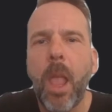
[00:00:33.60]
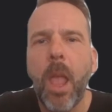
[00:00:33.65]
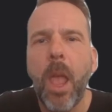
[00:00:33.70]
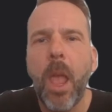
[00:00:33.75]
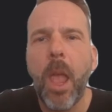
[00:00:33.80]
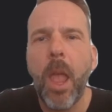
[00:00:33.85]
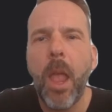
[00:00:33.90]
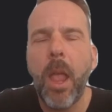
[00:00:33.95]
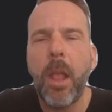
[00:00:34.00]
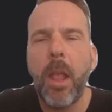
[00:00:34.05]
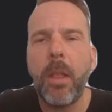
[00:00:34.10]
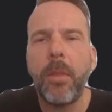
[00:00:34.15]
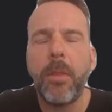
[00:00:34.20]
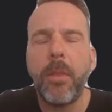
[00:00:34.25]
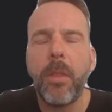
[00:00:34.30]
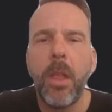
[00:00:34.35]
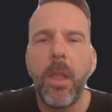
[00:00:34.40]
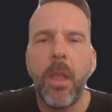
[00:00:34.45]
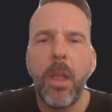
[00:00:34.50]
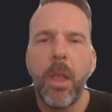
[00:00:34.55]

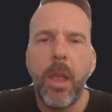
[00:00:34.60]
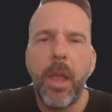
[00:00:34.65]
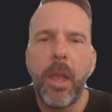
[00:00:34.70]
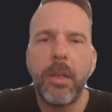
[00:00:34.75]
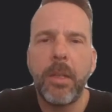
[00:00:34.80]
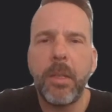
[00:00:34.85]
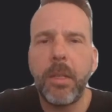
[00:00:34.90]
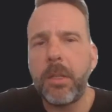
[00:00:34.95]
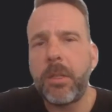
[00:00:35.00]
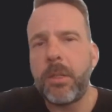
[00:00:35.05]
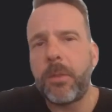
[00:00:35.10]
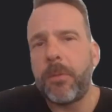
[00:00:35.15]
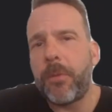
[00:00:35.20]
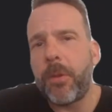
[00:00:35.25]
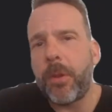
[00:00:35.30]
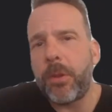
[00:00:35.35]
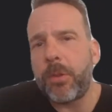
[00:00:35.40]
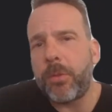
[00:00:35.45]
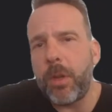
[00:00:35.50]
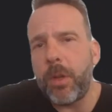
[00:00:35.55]
And as it is the
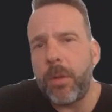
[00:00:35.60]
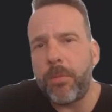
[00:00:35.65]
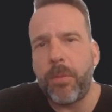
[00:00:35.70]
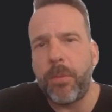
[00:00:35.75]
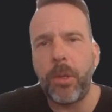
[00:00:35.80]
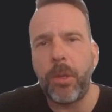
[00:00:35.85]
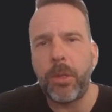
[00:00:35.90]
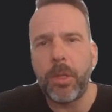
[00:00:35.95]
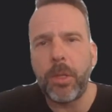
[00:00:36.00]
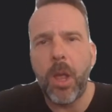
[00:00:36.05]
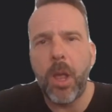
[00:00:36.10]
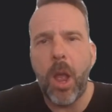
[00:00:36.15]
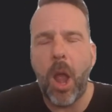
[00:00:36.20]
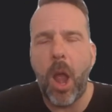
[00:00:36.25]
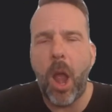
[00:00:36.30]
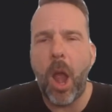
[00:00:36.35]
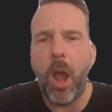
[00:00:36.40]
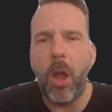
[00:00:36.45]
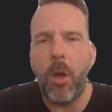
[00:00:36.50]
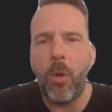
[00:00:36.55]
first report,
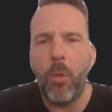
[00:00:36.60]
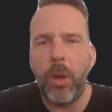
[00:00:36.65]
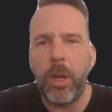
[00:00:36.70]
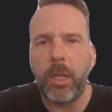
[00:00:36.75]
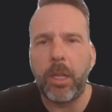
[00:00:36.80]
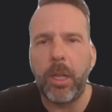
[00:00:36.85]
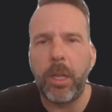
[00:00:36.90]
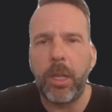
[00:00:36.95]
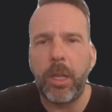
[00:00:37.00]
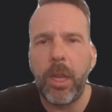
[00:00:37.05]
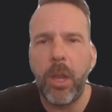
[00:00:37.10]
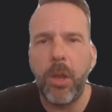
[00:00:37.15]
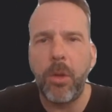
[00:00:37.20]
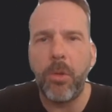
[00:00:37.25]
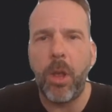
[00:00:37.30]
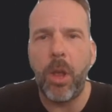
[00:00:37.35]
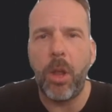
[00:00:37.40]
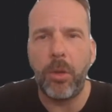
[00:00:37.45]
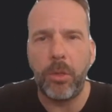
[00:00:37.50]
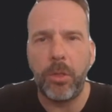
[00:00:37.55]
I will click
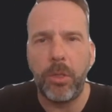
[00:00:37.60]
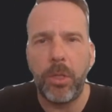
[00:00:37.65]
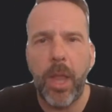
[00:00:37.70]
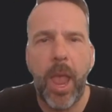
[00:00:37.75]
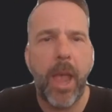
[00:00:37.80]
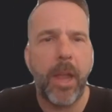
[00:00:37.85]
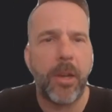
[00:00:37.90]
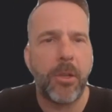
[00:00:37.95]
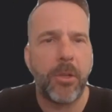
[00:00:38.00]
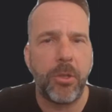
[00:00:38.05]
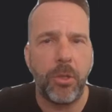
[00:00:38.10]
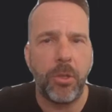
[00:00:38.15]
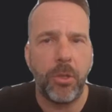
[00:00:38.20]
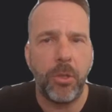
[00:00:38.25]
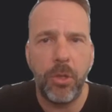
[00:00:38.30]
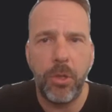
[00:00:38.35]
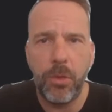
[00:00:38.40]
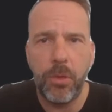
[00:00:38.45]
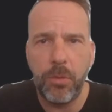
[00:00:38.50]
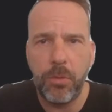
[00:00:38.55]
here on the action
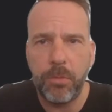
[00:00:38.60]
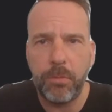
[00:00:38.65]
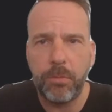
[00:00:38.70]
New